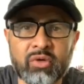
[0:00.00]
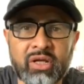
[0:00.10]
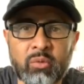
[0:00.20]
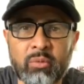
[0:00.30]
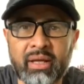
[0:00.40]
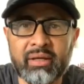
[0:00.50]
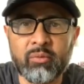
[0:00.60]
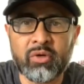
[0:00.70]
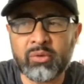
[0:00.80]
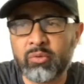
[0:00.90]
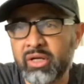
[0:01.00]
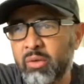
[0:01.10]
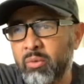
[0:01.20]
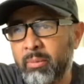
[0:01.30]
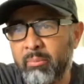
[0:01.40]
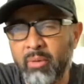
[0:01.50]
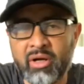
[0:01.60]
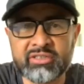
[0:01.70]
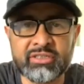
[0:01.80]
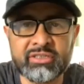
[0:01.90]
working with my
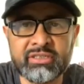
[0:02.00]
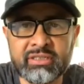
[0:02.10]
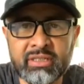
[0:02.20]
boxers.